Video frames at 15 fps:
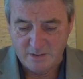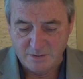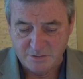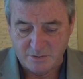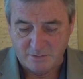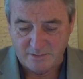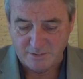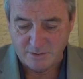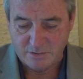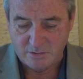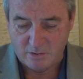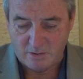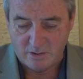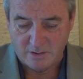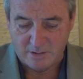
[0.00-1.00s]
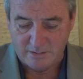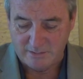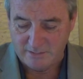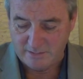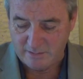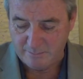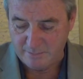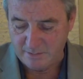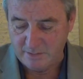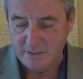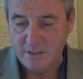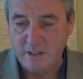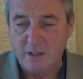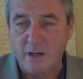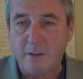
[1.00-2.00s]
So let's talk a little bit
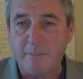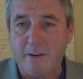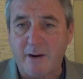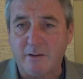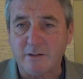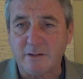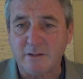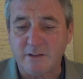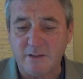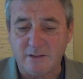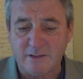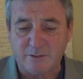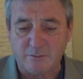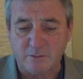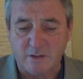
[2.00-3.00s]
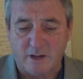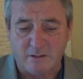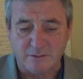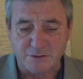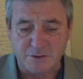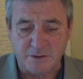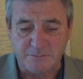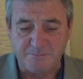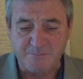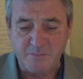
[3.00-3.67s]
about the Electoral College.